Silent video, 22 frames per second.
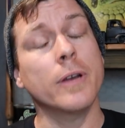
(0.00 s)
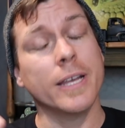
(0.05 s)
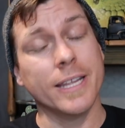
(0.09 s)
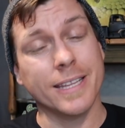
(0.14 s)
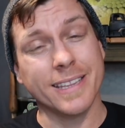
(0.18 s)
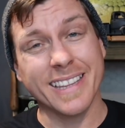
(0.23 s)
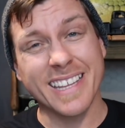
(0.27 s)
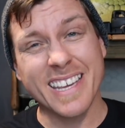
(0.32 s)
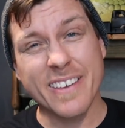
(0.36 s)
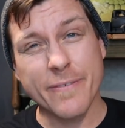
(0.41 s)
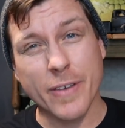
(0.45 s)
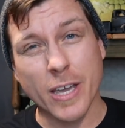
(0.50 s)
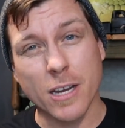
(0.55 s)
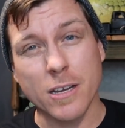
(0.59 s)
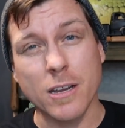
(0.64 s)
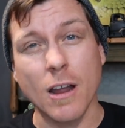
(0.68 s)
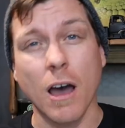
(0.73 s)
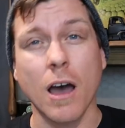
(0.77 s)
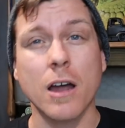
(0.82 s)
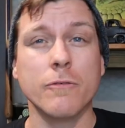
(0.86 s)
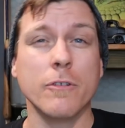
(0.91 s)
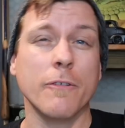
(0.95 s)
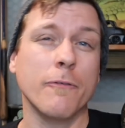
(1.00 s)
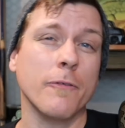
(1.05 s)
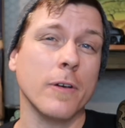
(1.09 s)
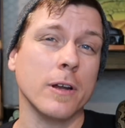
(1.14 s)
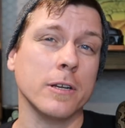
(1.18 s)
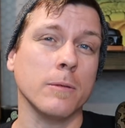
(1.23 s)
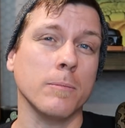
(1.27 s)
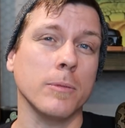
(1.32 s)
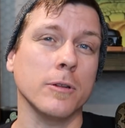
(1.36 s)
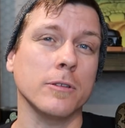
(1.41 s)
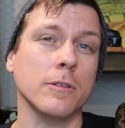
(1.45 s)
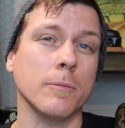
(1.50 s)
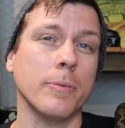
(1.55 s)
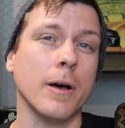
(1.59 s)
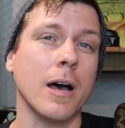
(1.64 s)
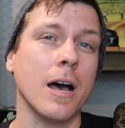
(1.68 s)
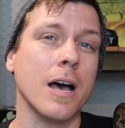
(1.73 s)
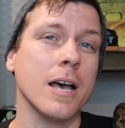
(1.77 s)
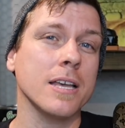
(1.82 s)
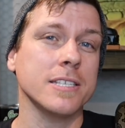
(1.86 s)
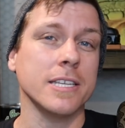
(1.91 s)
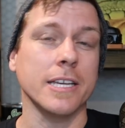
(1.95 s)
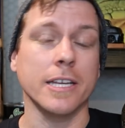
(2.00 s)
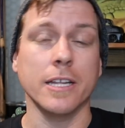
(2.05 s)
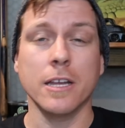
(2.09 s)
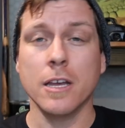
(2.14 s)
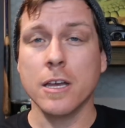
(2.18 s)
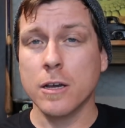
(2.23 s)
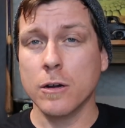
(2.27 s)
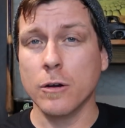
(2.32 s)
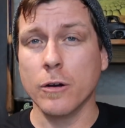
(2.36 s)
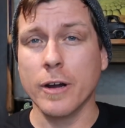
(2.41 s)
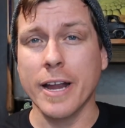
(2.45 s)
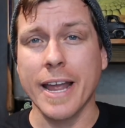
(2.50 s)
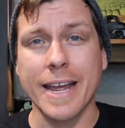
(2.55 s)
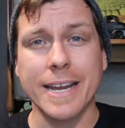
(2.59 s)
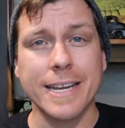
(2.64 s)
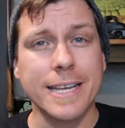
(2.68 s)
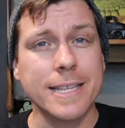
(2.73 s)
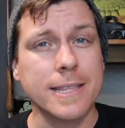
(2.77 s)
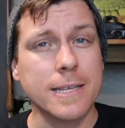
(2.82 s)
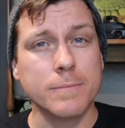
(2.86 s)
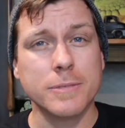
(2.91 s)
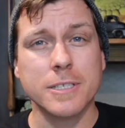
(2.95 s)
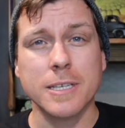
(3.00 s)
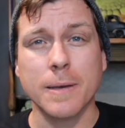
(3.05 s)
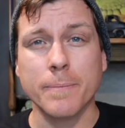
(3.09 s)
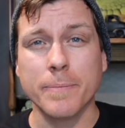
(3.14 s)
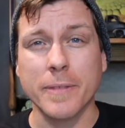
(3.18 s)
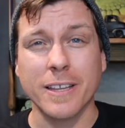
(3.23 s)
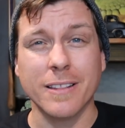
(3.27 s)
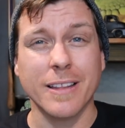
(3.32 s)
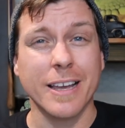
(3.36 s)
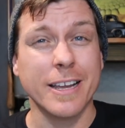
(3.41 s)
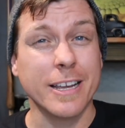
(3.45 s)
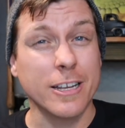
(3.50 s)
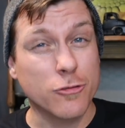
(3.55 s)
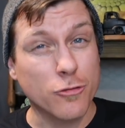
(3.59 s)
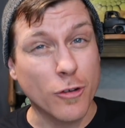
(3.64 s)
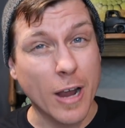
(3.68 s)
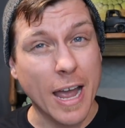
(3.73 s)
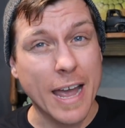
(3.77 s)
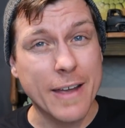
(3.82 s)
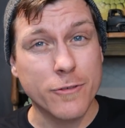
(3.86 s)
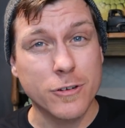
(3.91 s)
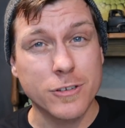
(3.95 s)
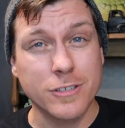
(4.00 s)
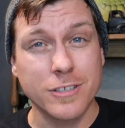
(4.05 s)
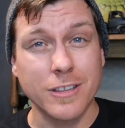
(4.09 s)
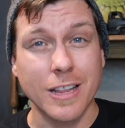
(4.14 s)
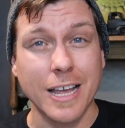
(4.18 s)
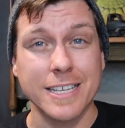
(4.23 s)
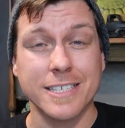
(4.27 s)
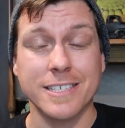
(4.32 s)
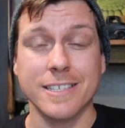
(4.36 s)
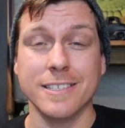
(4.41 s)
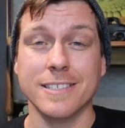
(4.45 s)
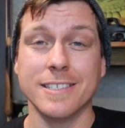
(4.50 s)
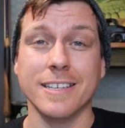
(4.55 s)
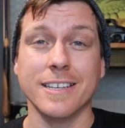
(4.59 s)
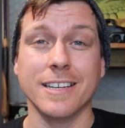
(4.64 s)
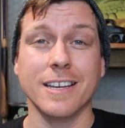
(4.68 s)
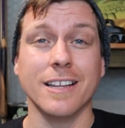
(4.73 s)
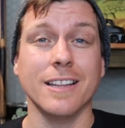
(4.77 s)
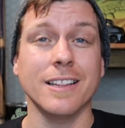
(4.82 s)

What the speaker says: in leaving a non-refundable deposit or handing them something like a driver's license in